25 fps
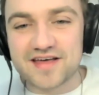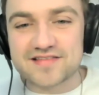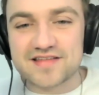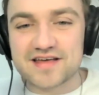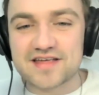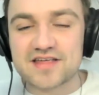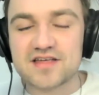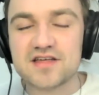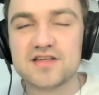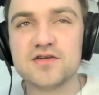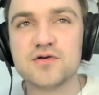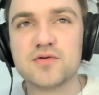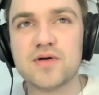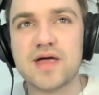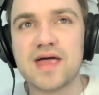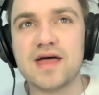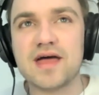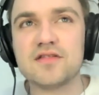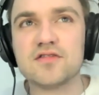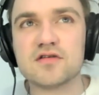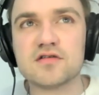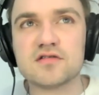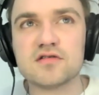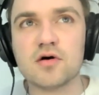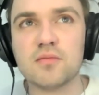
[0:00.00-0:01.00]
Like you
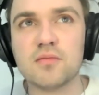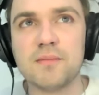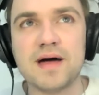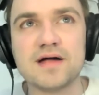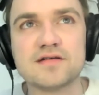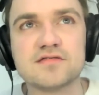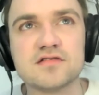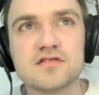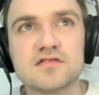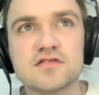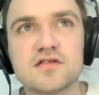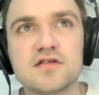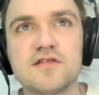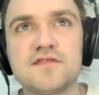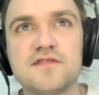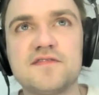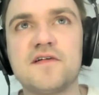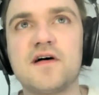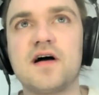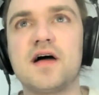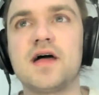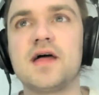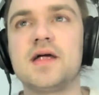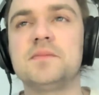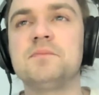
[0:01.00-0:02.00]
can't, there's no metric to
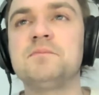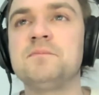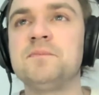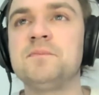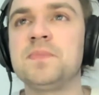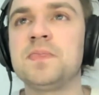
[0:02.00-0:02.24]
define,